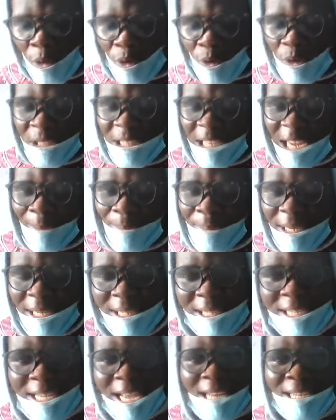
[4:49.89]
social
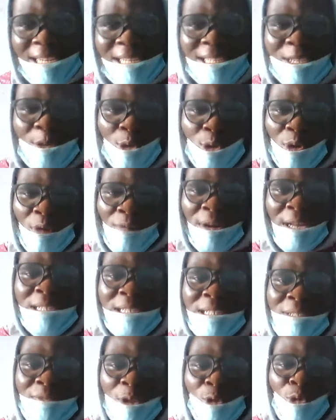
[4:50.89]
ability, and the skills of an
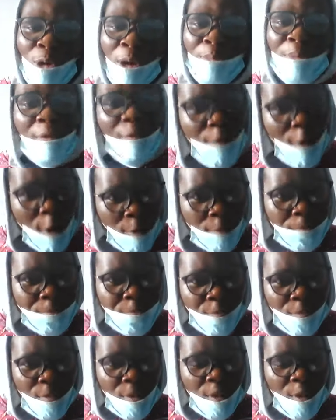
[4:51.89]
individual. Before,
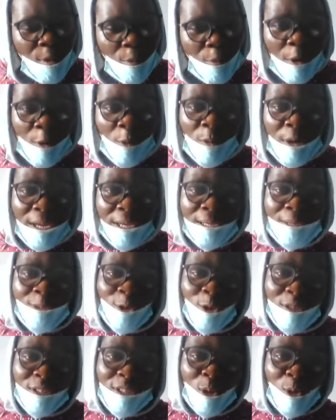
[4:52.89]
when we were in
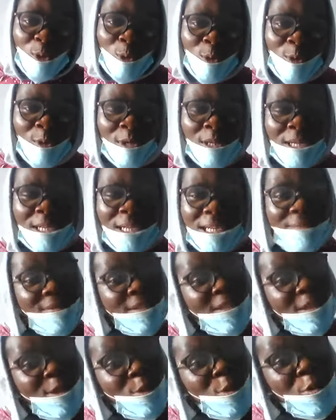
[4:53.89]
nursery 2, if
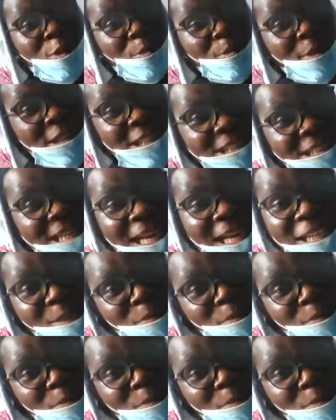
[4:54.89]
they tell you somebody that it's